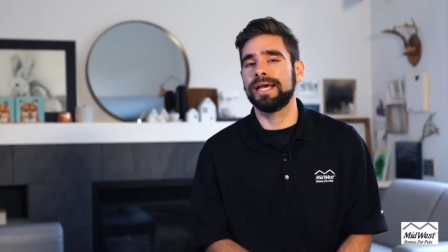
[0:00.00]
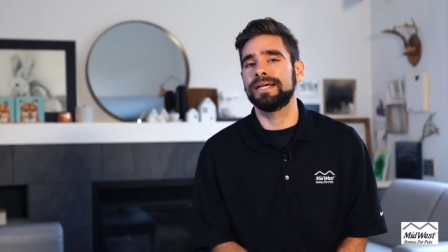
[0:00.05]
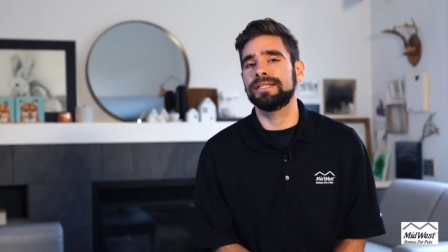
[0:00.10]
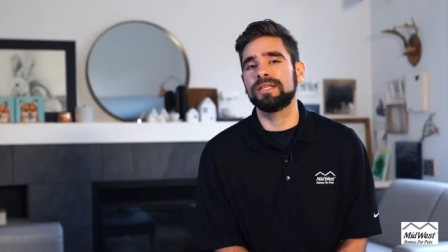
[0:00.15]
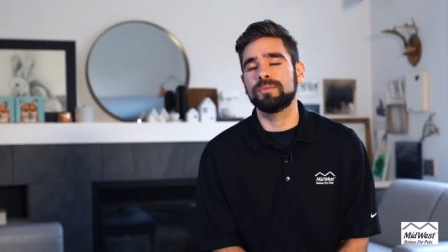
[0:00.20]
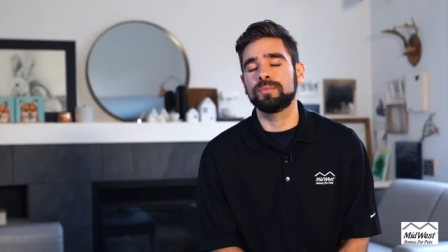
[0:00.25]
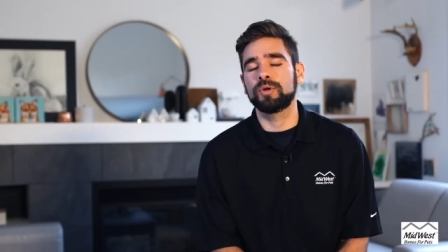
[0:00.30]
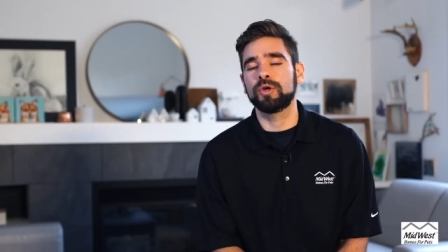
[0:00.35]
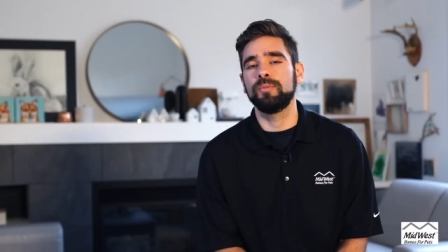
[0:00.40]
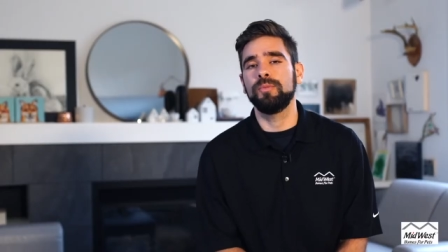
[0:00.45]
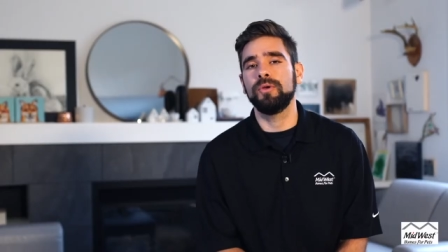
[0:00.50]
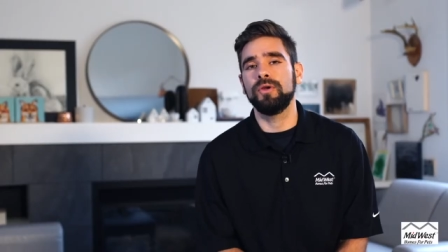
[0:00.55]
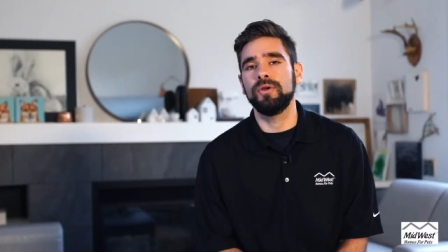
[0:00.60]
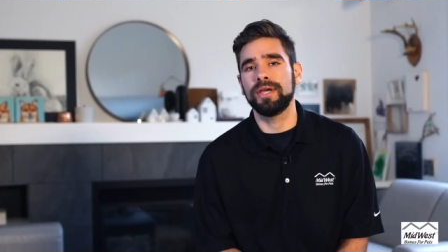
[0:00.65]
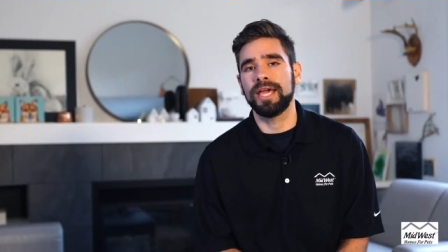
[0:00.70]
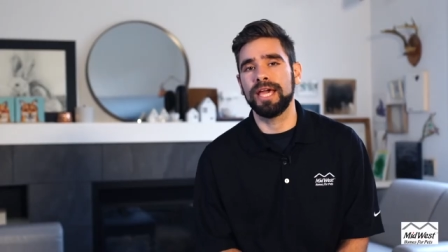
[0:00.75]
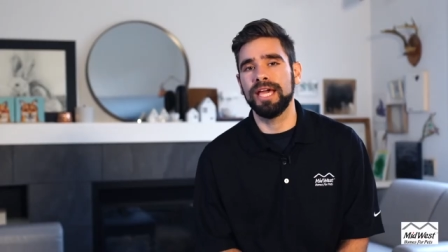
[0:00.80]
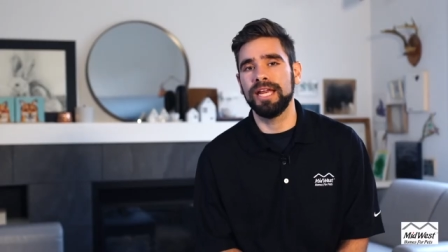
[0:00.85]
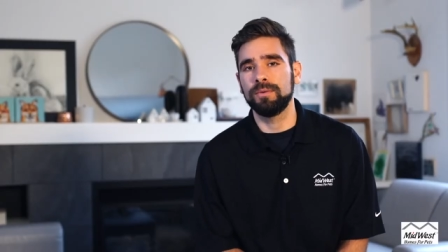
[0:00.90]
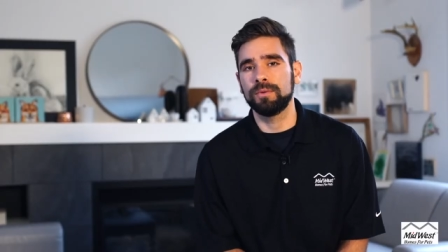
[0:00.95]
as I'm
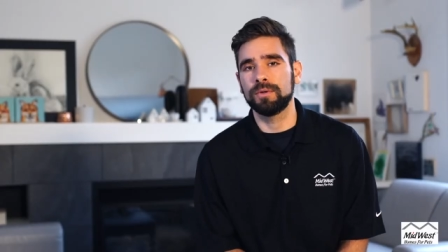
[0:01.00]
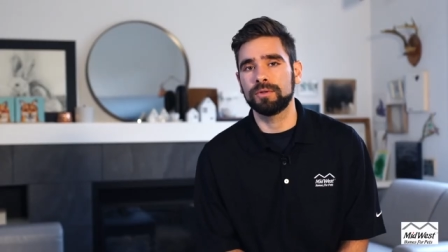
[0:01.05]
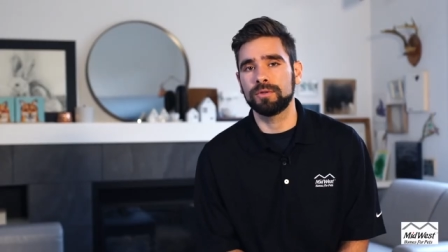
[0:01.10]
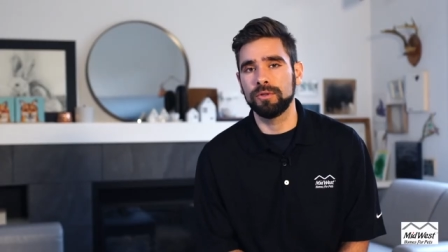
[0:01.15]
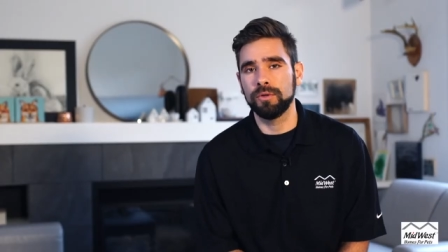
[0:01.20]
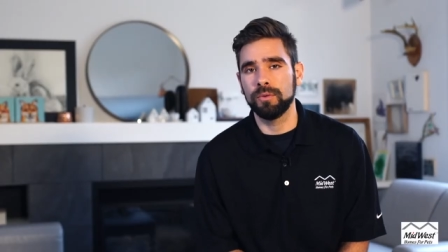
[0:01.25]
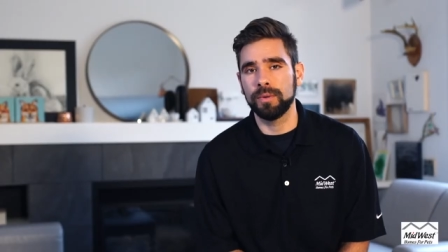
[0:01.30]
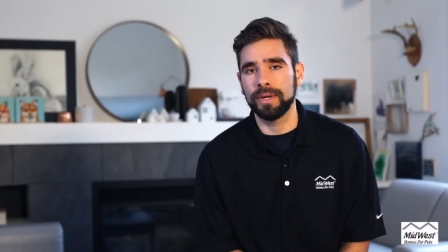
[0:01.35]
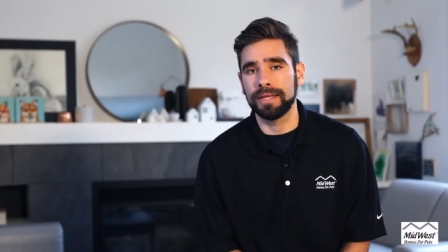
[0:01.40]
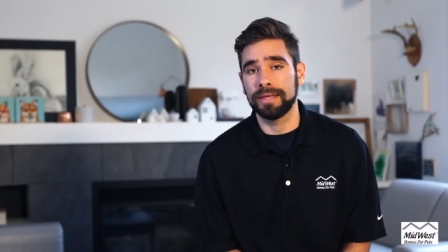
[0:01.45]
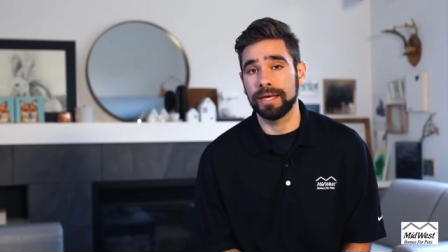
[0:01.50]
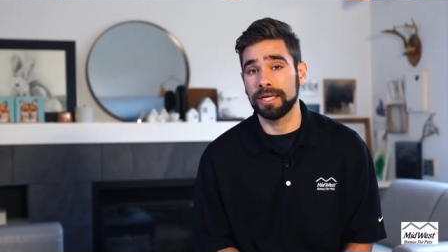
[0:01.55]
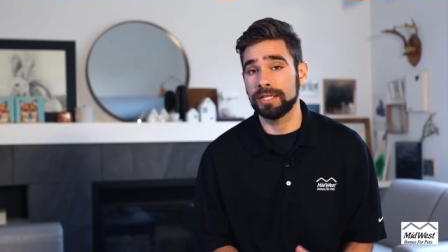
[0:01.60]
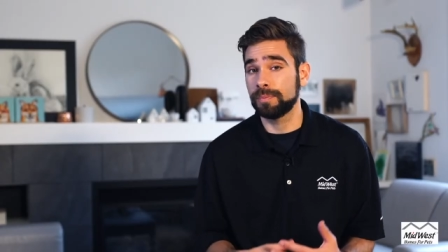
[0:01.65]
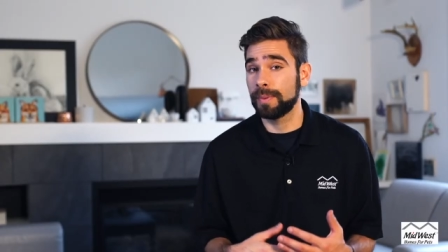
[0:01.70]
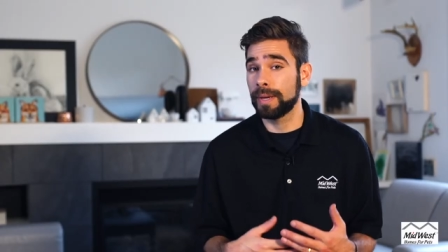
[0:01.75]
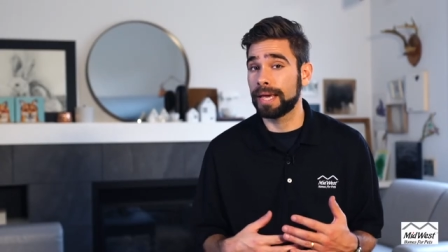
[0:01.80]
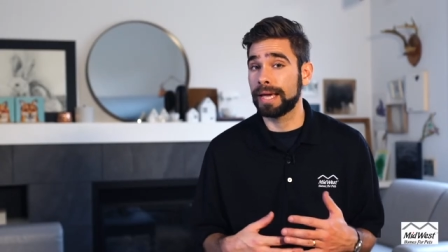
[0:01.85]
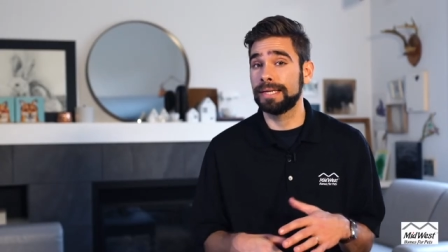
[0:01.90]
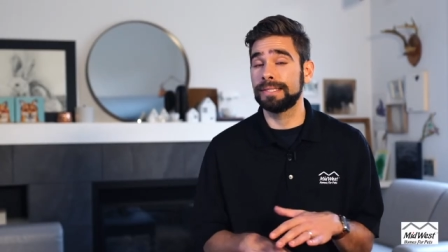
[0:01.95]
communicating with Louis.
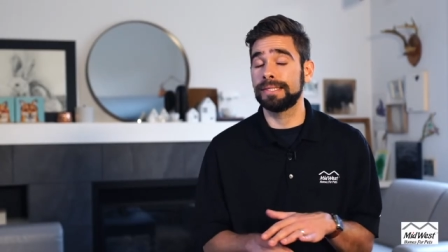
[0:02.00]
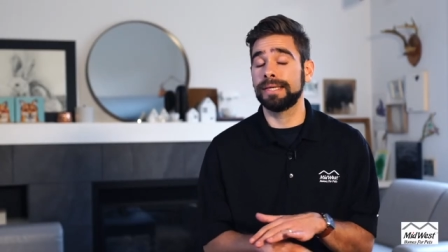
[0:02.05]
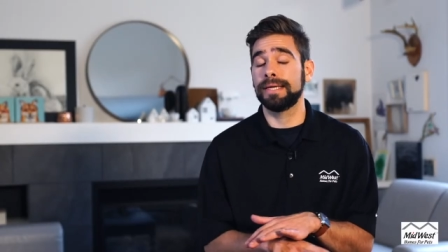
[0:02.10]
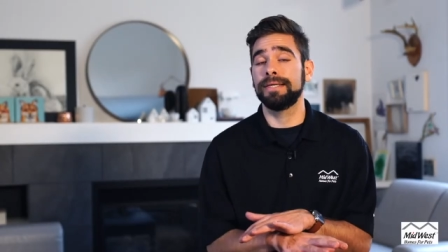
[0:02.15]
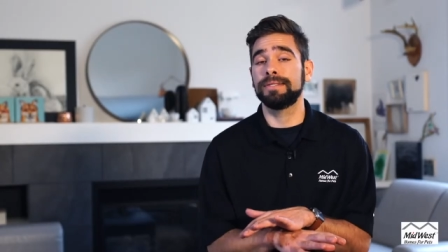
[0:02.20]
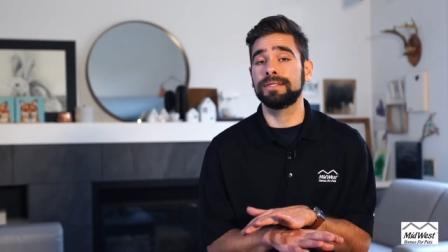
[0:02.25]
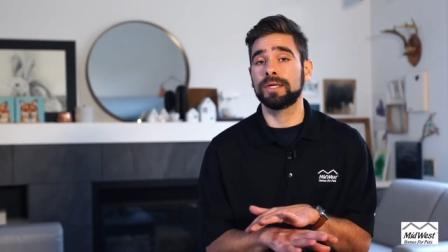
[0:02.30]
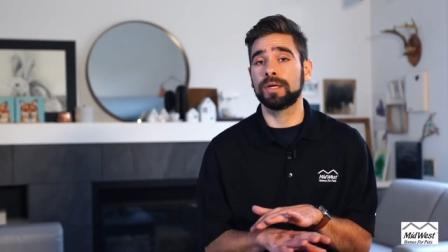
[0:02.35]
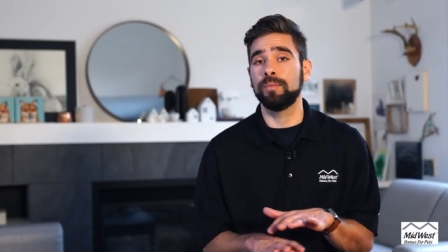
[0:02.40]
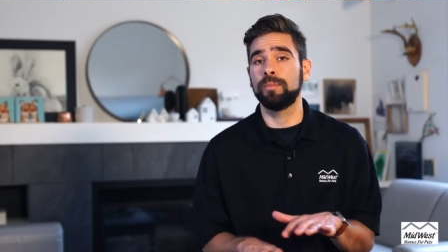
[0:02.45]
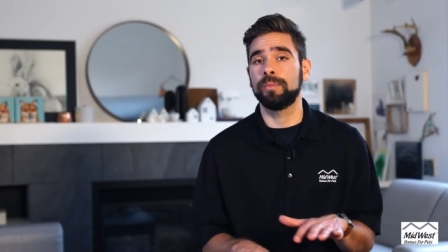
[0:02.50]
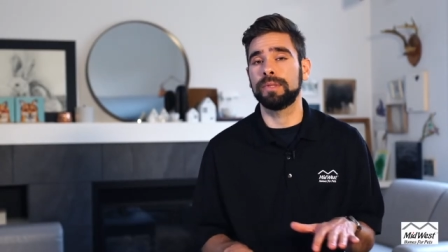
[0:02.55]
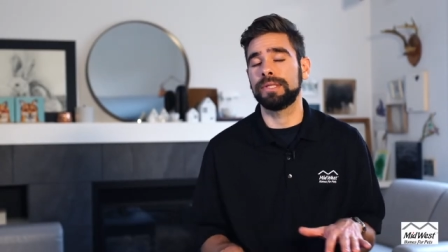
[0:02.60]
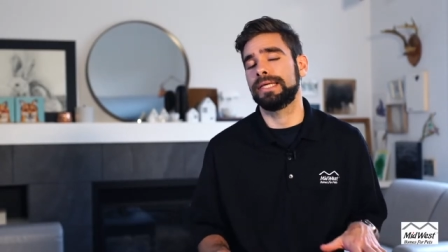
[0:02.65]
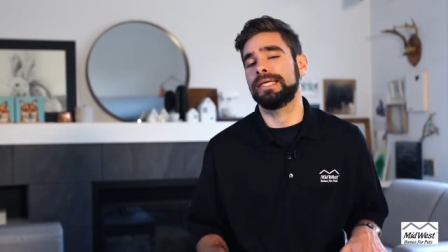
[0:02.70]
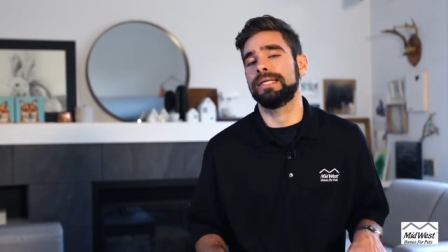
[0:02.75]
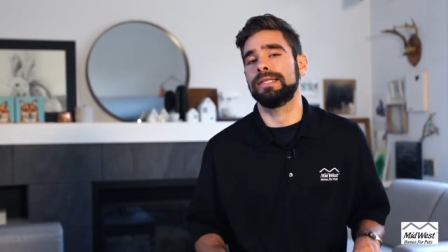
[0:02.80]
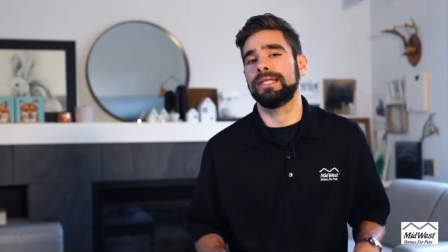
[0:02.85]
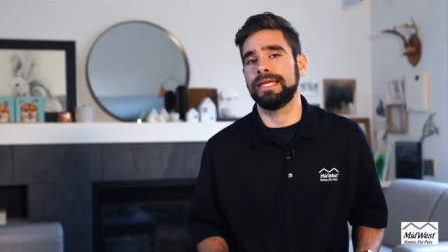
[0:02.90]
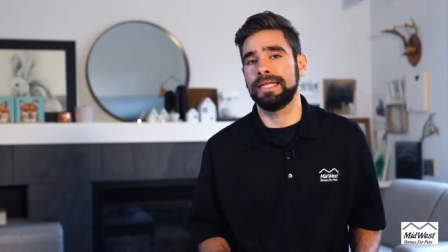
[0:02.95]
That's because he is
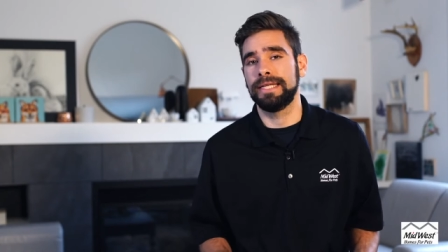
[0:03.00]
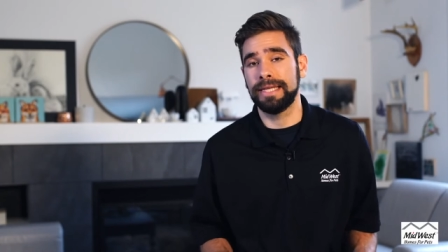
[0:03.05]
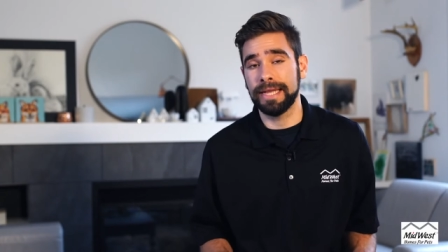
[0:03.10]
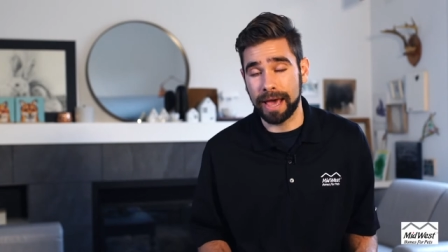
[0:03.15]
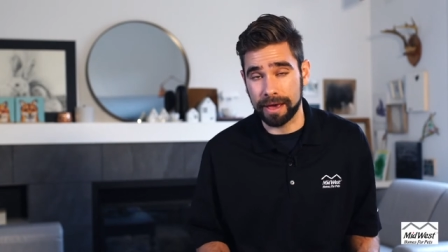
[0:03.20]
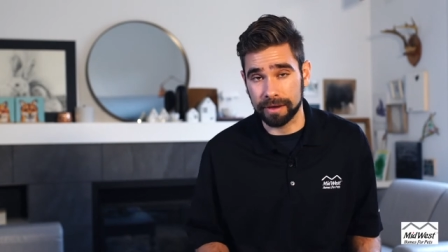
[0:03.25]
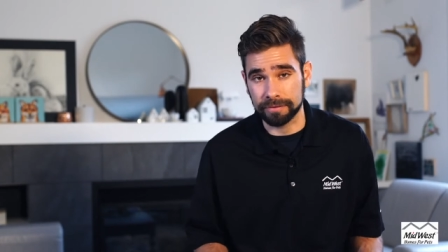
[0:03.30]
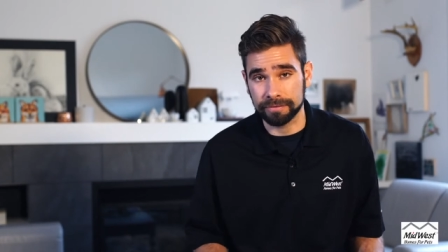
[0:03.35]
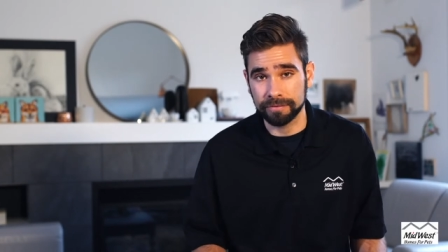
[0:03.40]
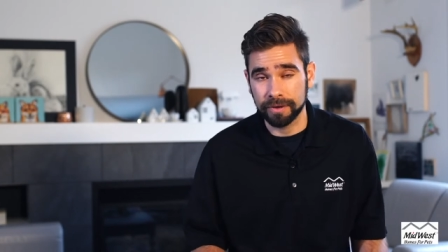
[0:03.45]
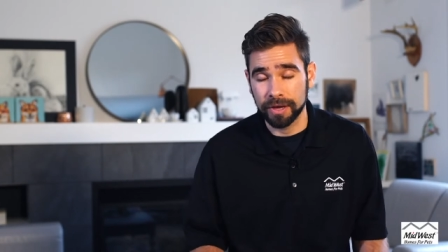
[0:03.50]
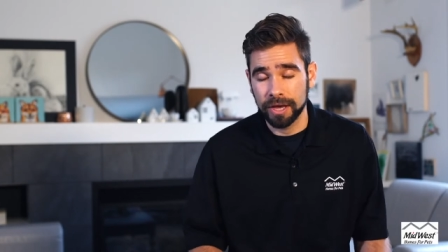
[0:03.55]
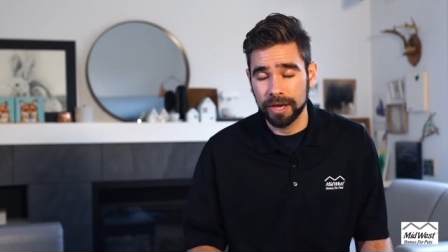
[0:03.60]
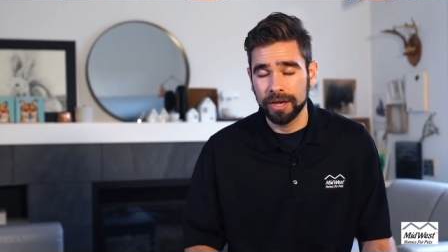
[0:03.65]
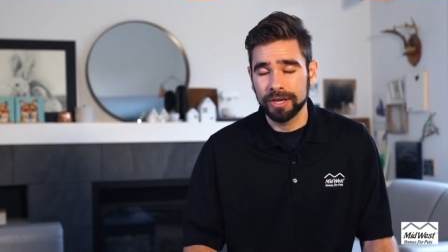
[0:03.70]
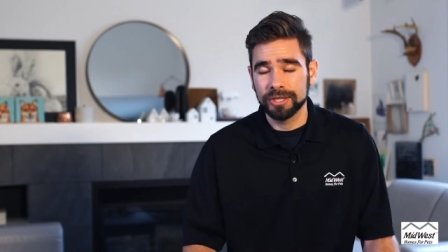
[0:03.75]
completely deaf.